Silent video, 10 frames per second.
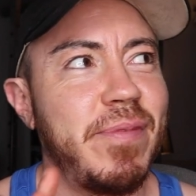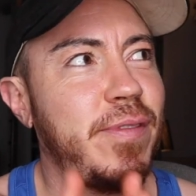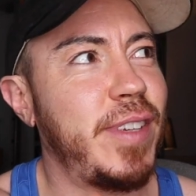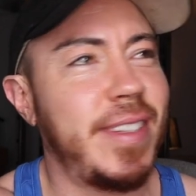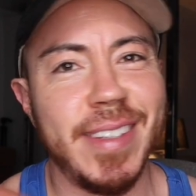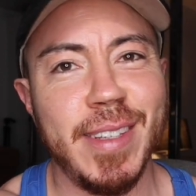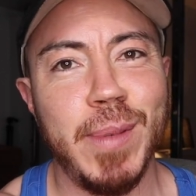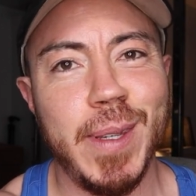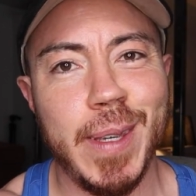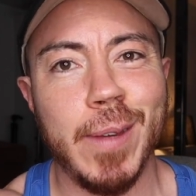physically
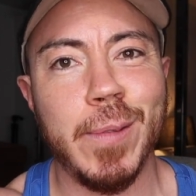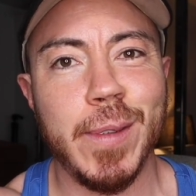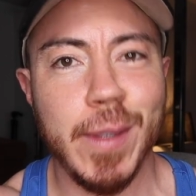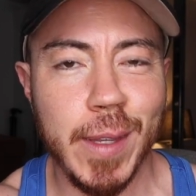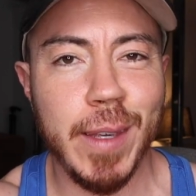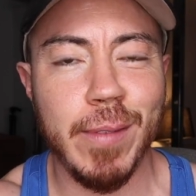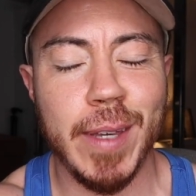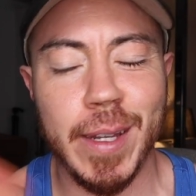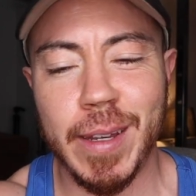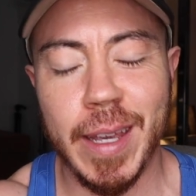being able to leave
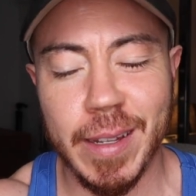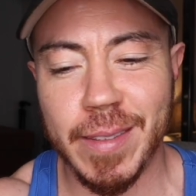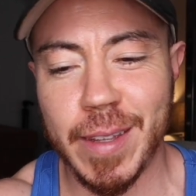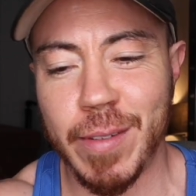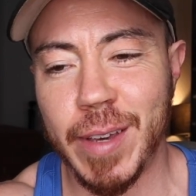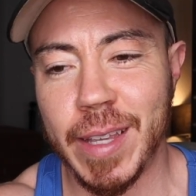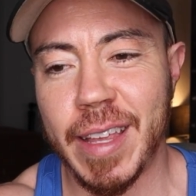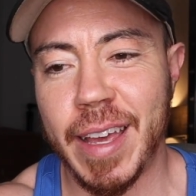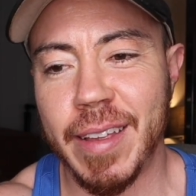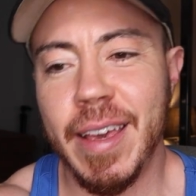and stuff like
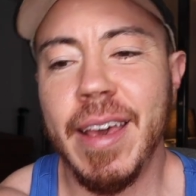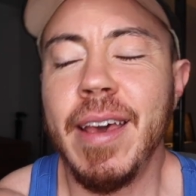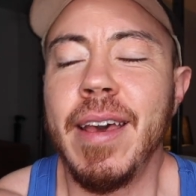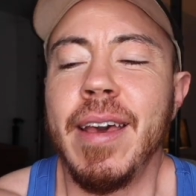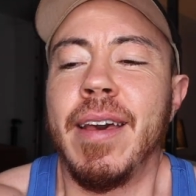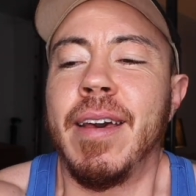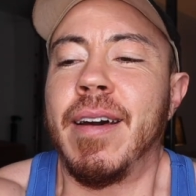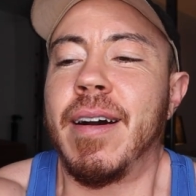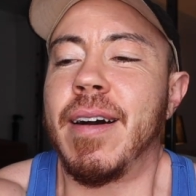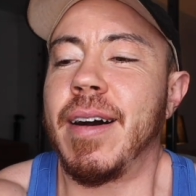that.
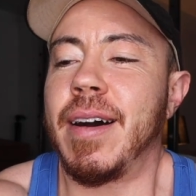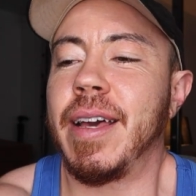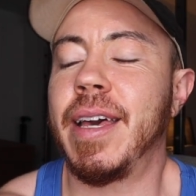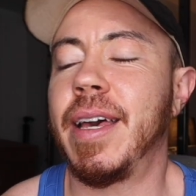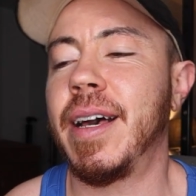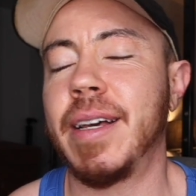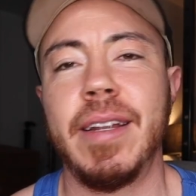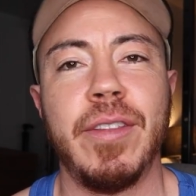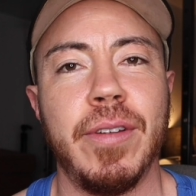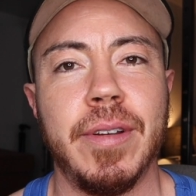
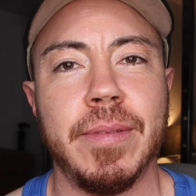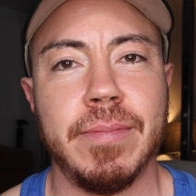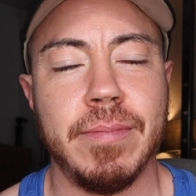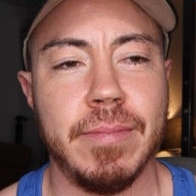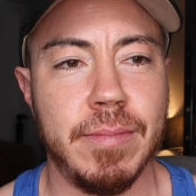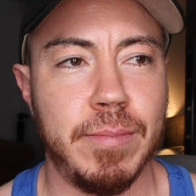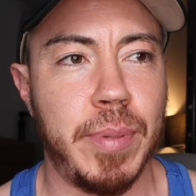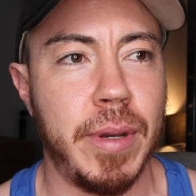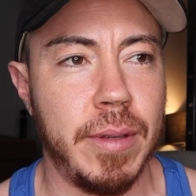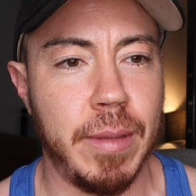Another
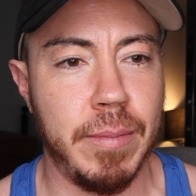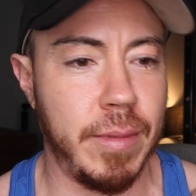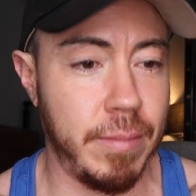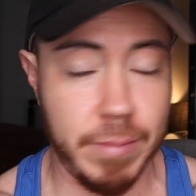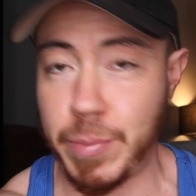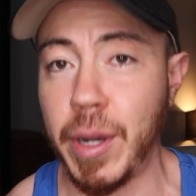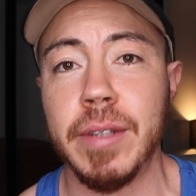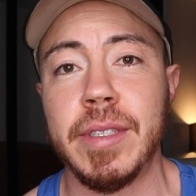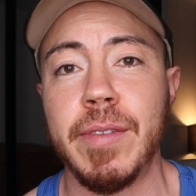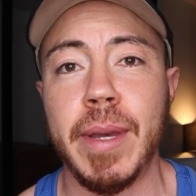
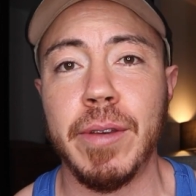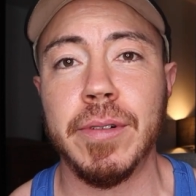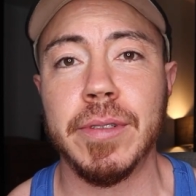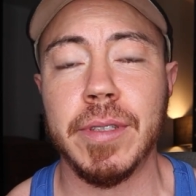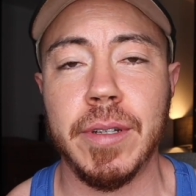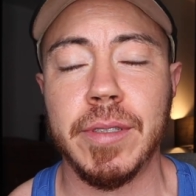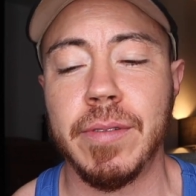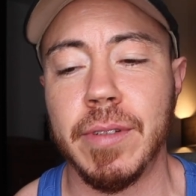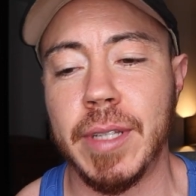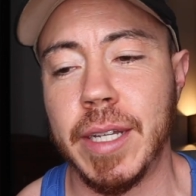parts of my goals also
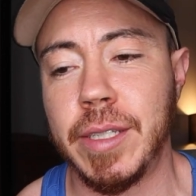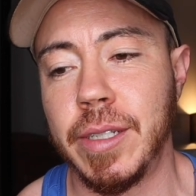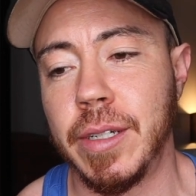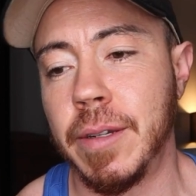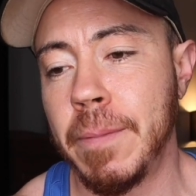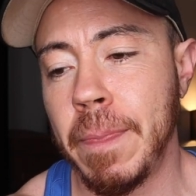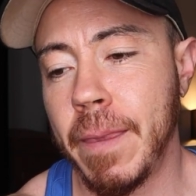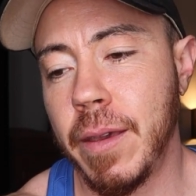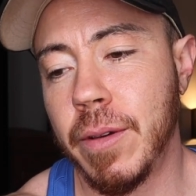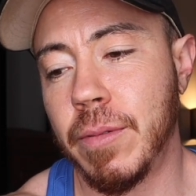for last year
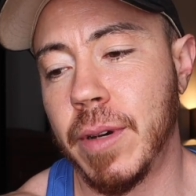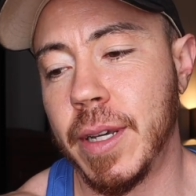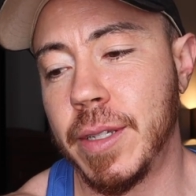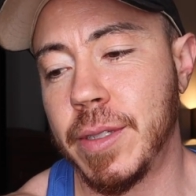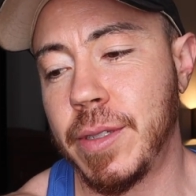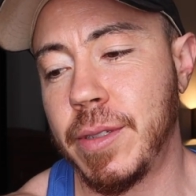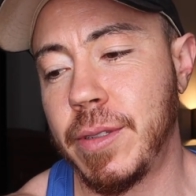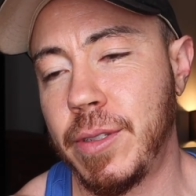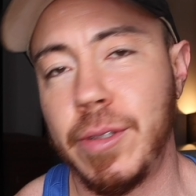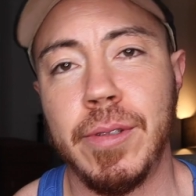
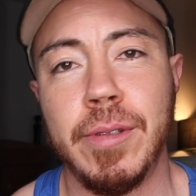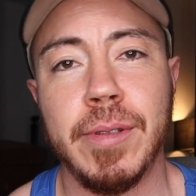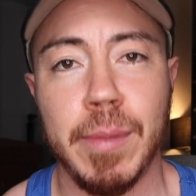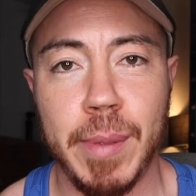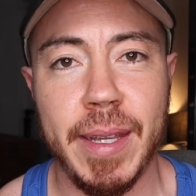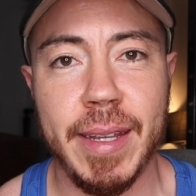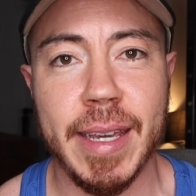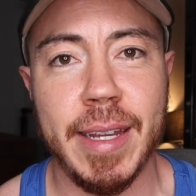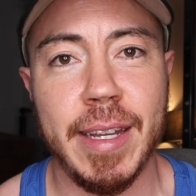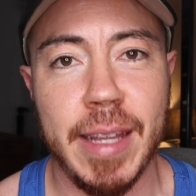was to compete
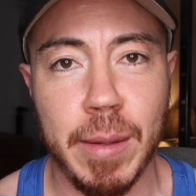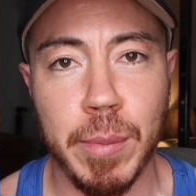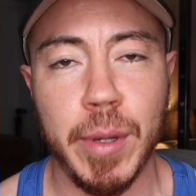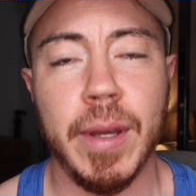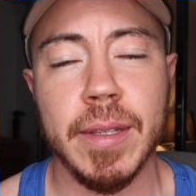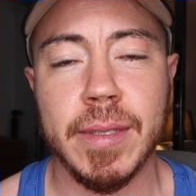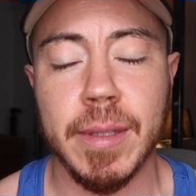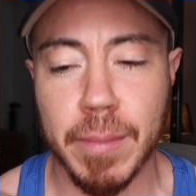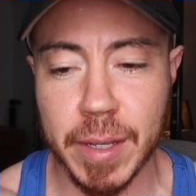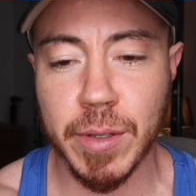again and then put on
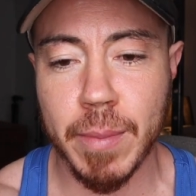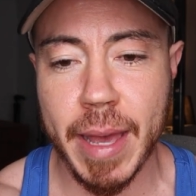some muscle